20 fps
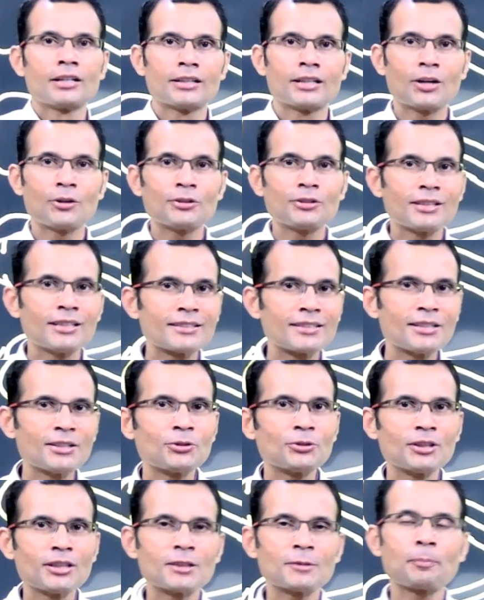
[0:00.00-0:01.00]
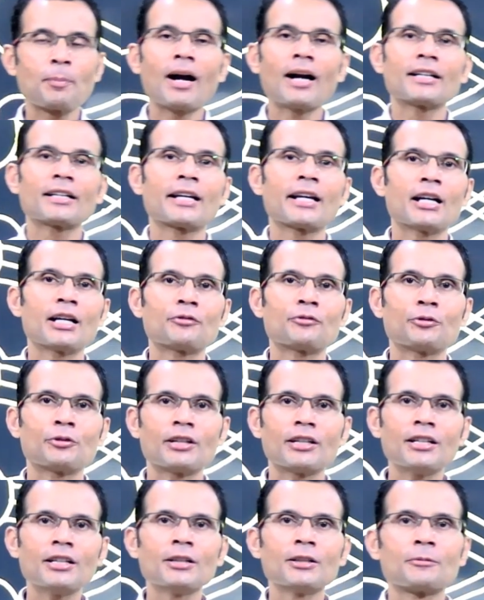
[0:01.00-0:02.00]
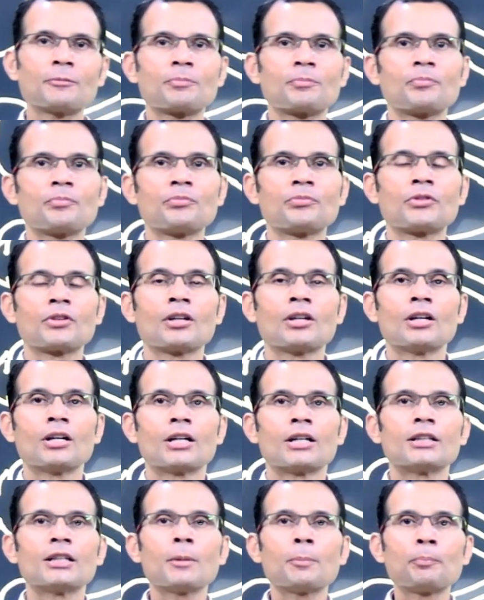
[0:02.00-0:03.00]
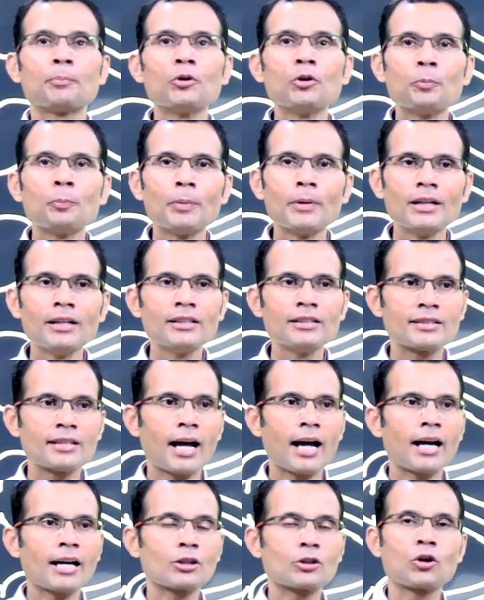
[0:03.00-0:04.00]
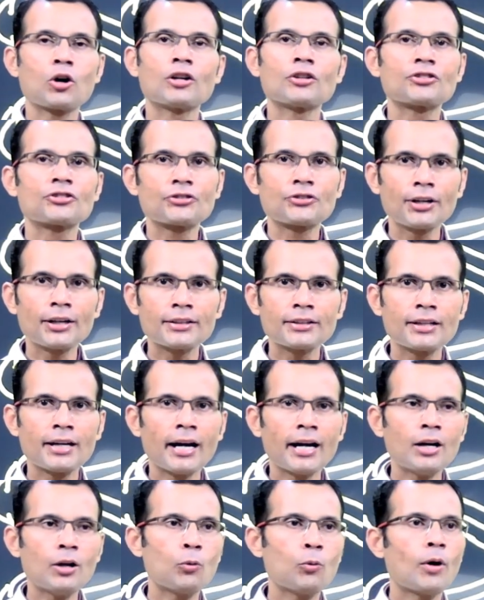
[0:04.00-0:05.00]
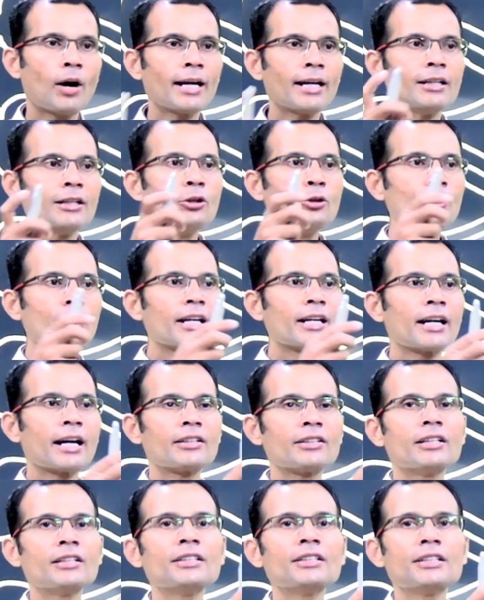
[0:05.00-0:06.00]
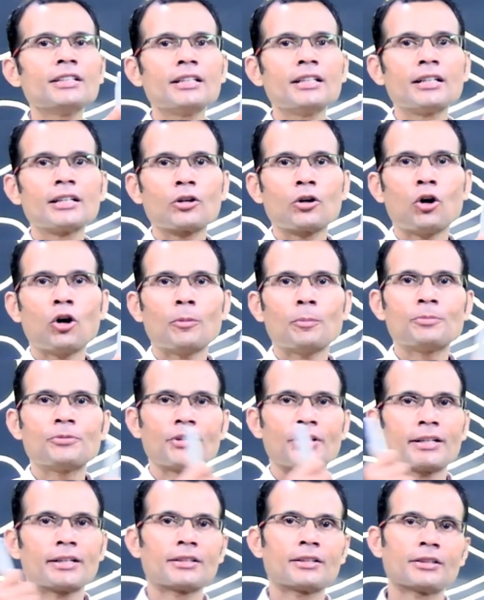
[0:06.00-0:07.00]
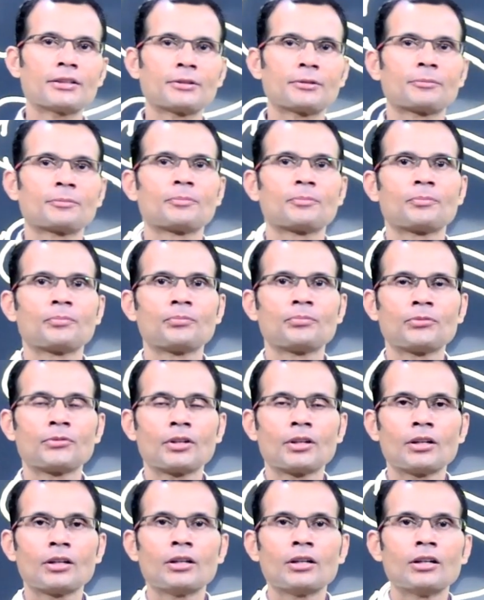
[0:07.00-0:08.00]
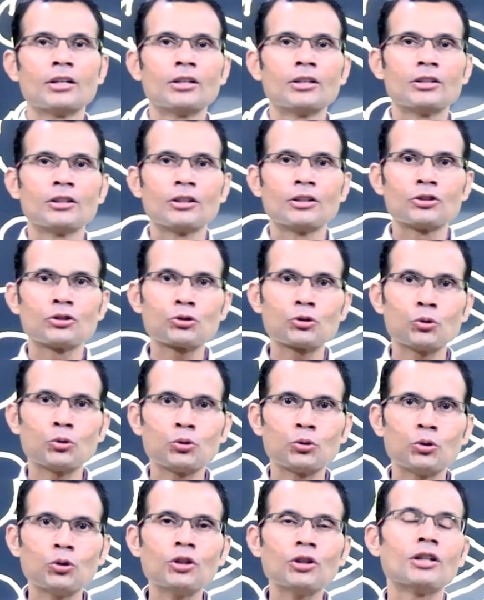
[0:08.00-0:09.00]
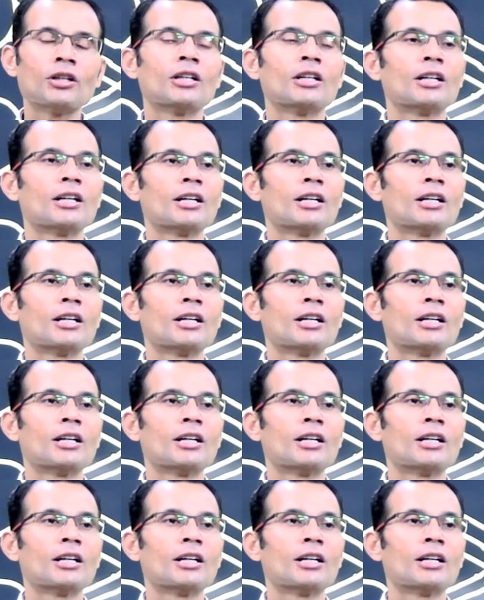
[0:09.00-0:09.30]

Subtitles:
now listen to this part carefully. The pupils are constricted while looking at the near object. So,